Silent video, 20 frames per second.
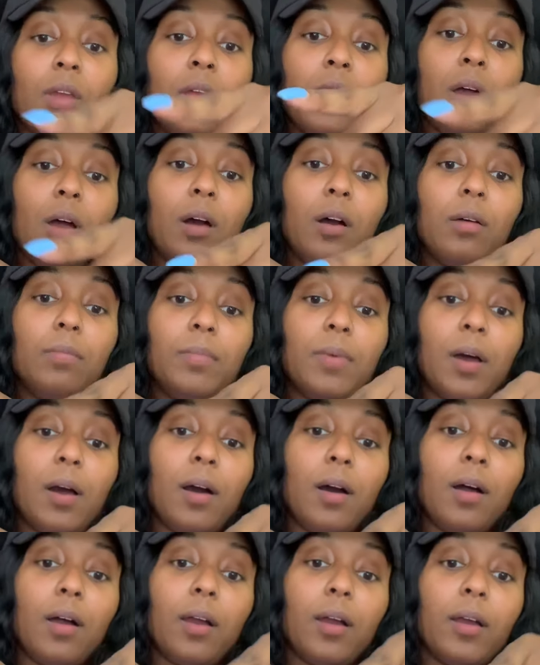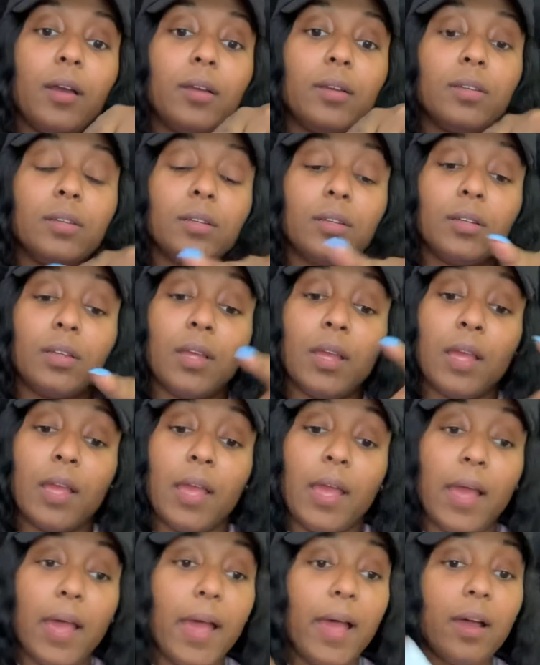Hope y'all are
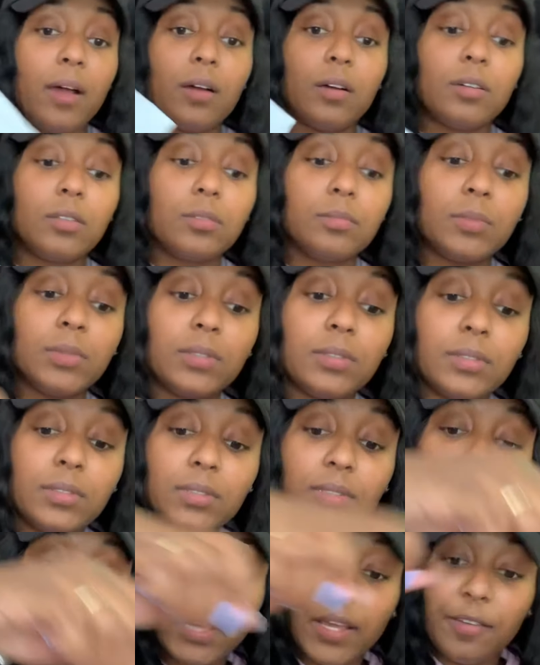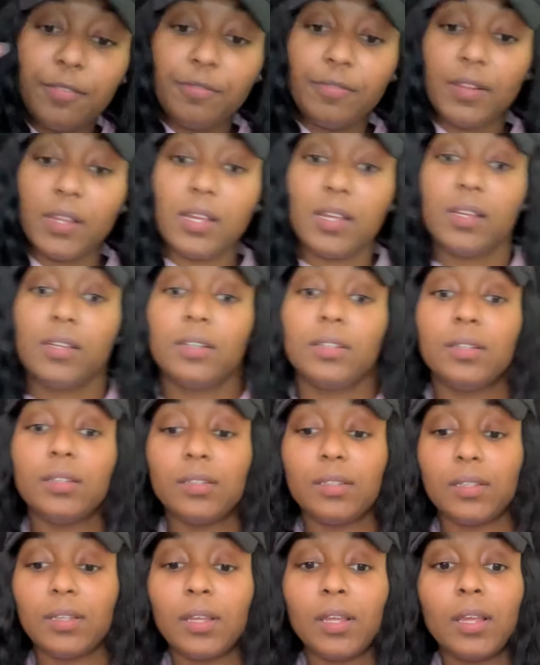at home safely
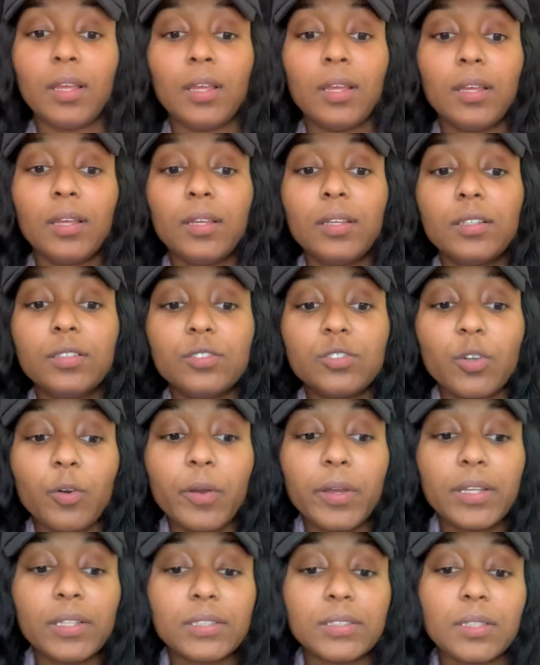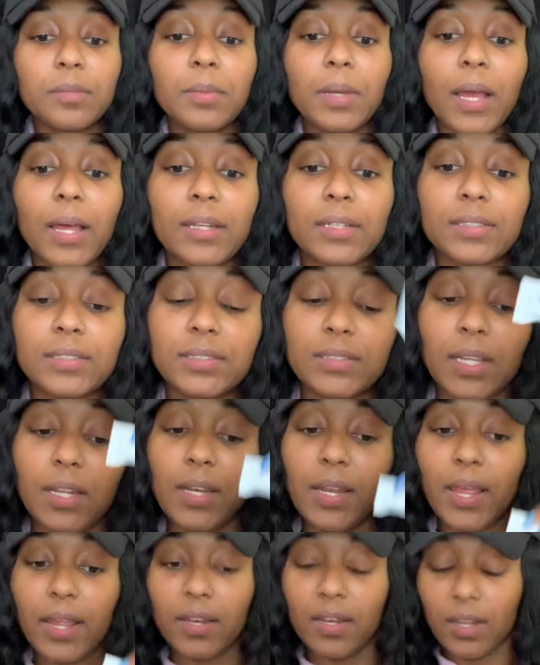enjoying some kind of
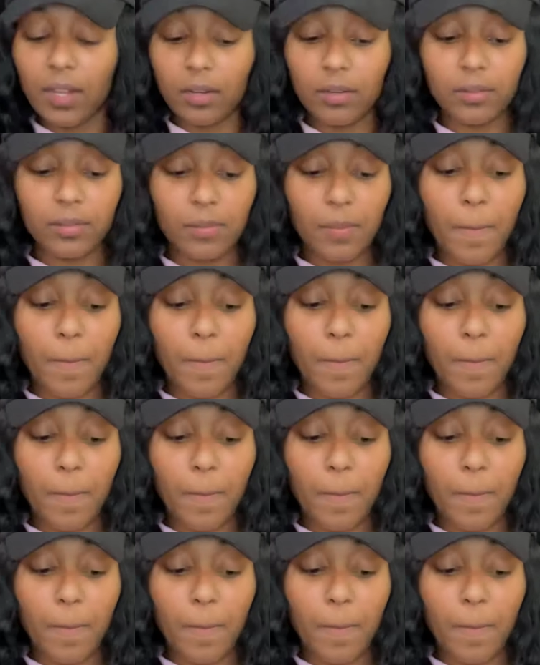Sunday dinner.